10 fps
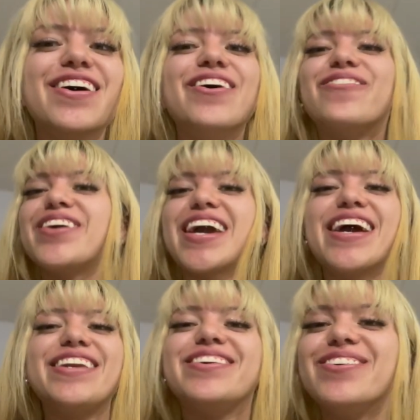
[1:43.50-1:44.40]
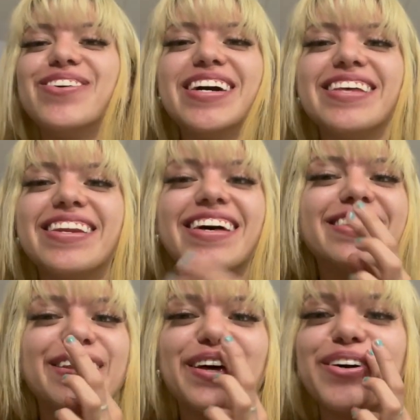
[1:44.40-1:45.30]
We ain't doing
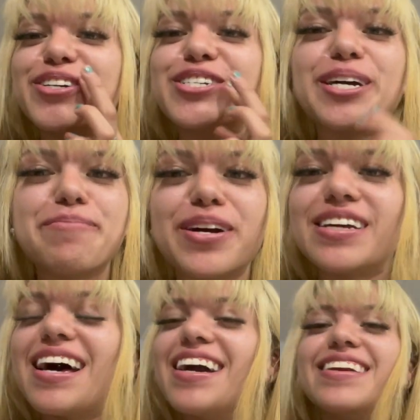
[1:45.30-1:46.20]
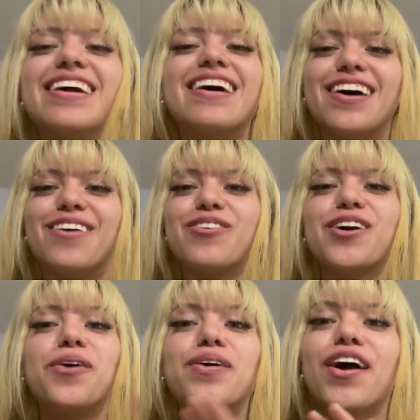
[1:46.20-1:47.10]
the little shimmer. Like, nah, we're
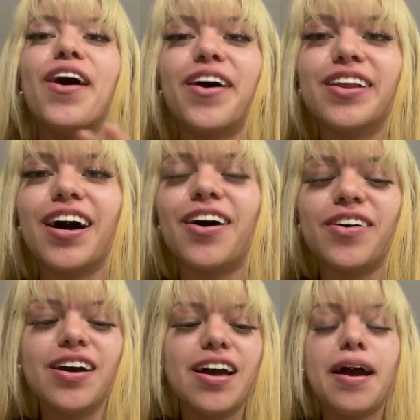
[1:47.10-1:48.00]
going all out.